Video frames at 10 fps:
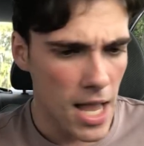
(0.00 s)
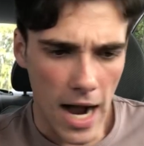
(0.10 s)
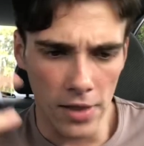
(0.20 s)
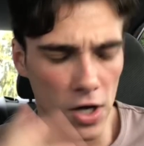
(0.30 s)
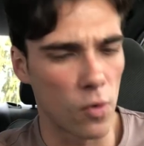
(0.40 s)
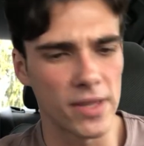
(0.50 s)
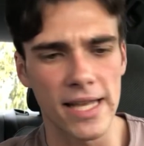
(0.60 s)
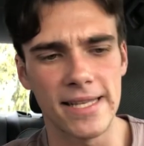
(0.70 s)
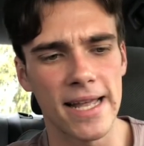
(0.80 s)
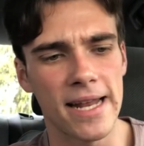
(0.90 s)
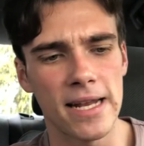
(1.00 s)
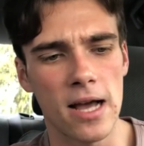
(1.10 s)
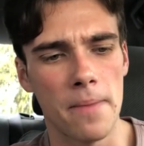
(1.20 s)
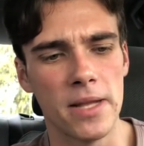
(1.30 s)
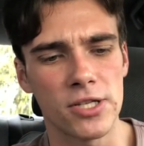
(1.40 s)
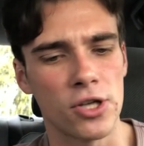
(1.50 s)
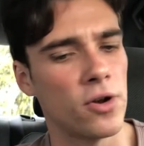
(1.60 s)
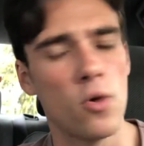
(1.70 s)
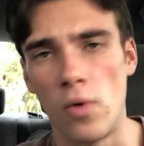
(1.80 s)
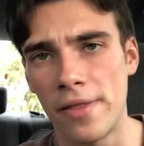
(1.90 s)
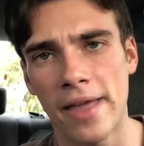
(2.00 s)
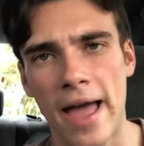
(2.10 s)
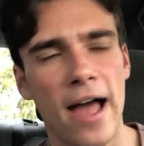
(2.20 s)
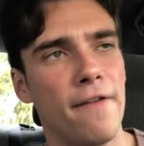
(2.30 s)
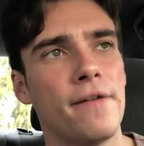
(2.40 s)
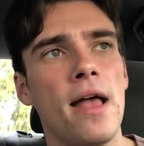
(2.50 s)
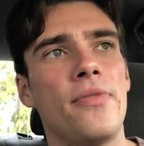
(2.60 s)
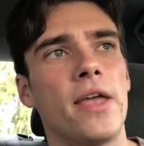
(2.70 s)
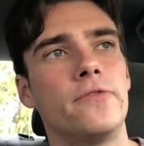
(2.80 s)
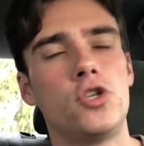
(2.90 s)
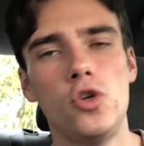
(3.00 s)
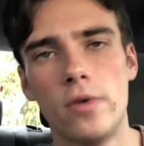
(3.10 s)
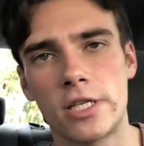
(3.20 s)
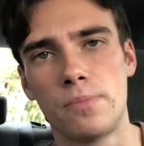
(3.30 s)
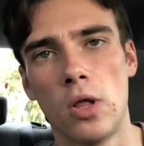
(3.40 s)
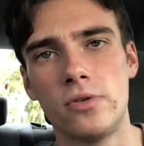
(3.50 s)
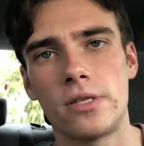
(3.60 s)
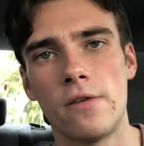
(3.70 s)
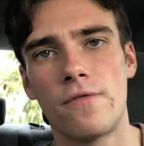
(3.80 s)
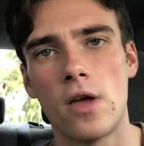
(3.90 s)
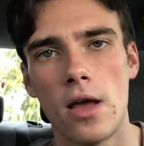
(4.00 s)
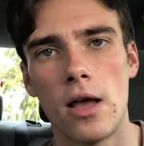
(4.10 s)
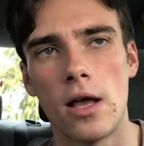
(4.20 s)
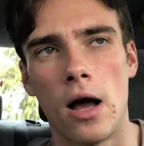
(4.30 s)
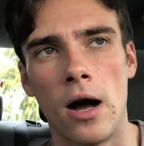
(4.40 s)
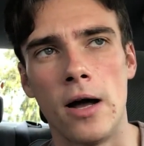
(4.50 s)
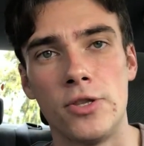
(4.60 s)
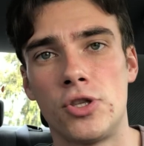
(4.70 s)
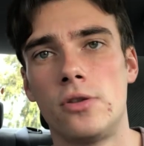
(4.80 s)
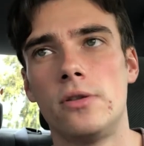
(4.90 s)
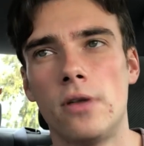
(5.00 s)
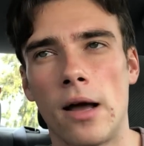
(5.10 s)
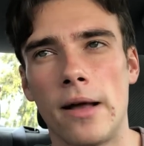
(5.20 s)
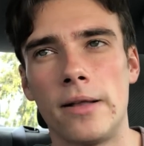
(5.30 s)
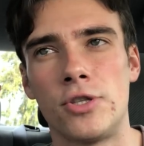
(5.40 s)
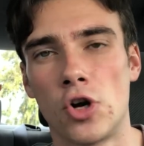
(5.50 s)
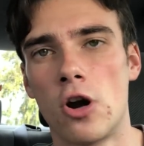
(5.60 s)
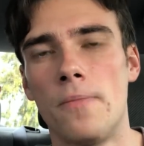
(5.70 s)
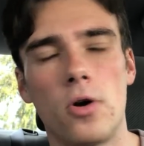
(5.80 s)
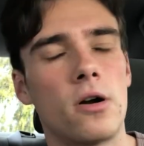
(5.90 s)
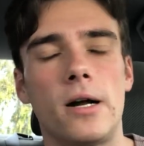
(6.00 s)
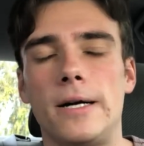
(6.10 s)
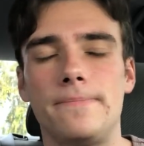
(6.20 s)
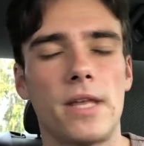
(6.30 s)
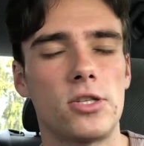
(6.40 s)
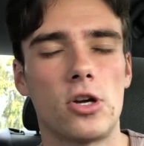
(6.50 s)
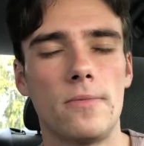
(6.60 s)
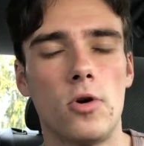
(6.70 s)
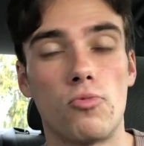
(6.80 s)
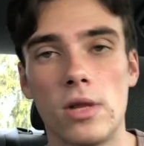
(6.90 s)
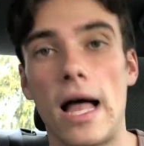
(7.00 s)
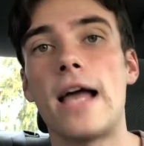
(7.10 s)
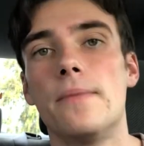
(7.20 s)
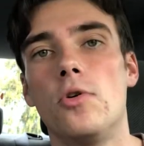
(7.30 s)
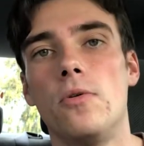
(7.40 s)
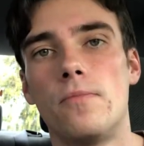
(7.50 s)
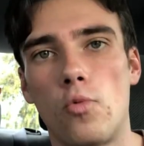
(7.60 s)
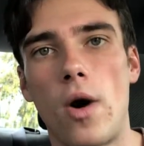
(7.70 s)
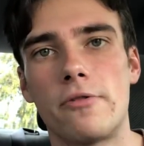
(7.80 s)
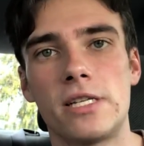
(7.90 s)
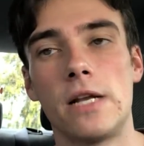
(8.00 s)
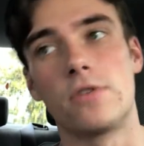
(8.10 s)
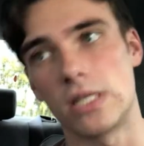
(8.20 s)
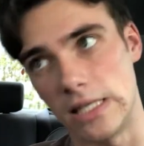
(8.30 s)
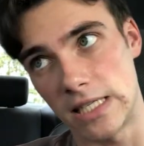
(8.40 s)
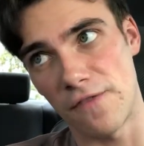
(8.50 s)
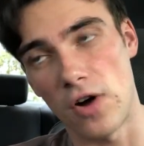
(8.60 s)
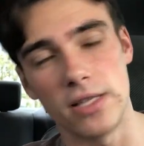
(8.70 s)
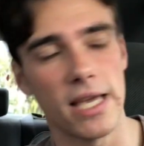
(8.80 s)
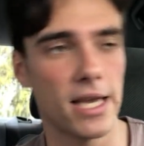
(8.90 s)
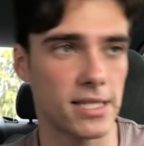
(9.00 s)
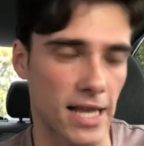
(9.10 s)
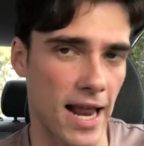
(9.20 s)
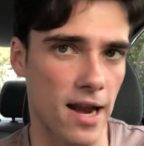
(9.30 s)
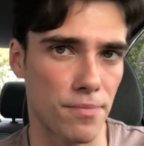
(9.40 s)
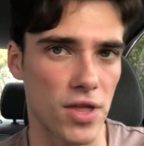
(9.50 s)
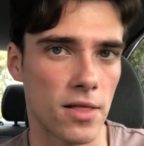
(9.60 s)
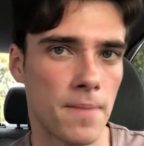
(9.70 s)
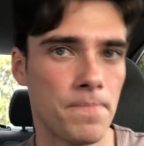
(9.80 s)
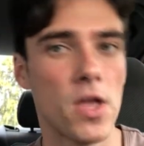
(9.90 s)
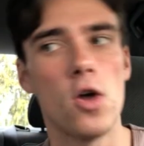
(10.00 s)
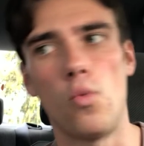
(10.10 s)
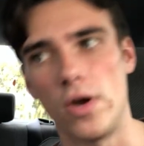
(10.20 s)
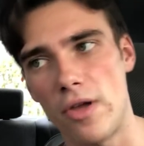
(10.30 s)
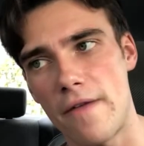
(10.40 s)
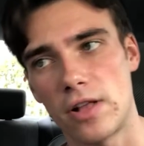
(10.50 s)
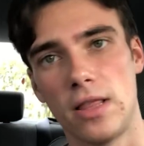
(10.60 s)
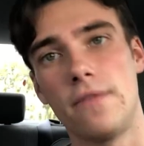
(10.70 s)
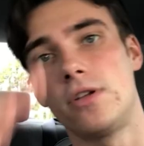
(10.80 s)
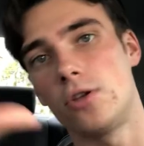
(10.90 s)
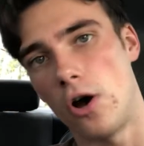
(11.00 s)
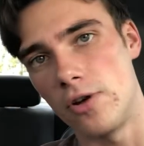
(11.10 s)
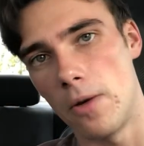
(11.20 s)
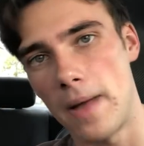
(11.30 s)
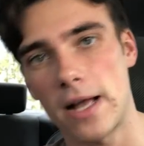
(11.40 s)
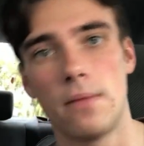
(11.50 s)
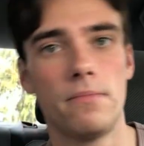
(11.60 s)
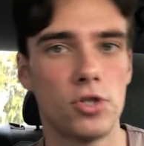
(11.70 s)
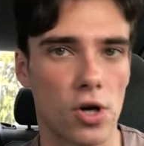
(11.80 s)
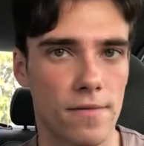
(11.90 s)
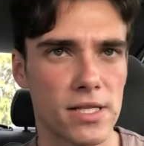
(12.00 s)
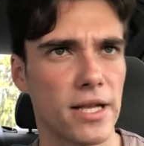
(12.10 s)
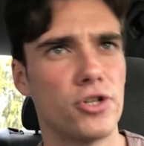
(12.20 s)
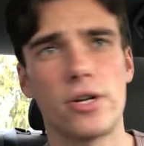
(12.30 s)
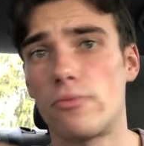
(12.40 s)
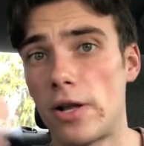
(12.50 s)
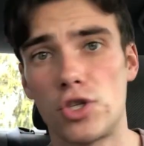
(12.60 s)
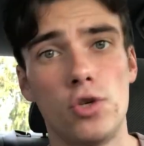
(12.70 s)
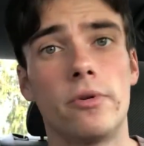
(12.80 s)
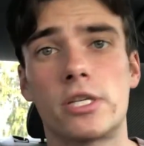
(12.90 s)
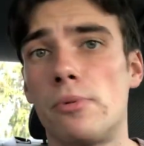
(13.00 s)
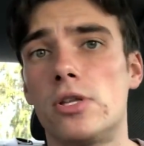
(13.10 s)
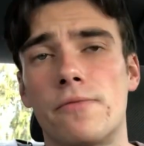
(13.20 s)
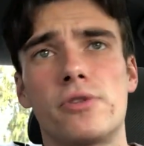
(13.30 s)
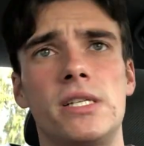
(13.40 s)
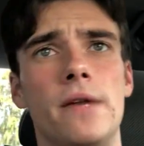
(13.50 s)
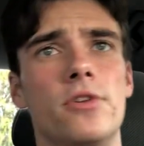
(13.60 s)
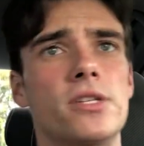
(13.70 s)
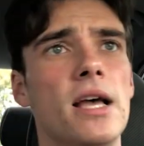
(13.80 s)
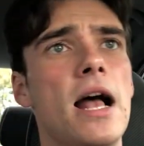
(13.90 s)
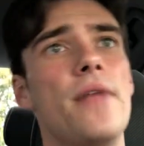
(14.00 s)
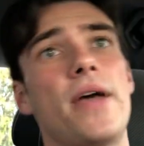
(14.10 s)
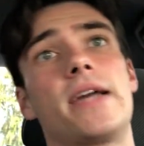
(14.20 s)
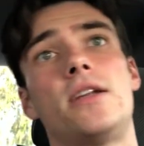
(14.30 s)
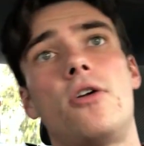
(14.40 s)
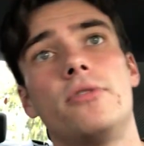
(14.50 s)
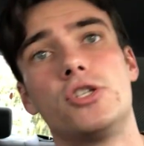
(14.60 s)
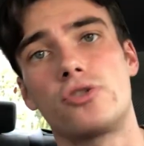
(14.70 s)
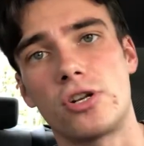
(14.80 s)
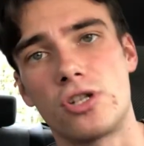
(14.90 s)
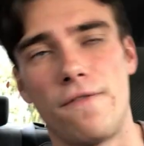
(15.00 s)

I look at what they did in Minnesota. What do they have? They have two explosive, reliable wide receivers in Stephon Diggs and Adam Thielen. What do you have in Cleveland? Odell Beckham, Jarvis Landry, right? Two explosive receivers that can not only stretch the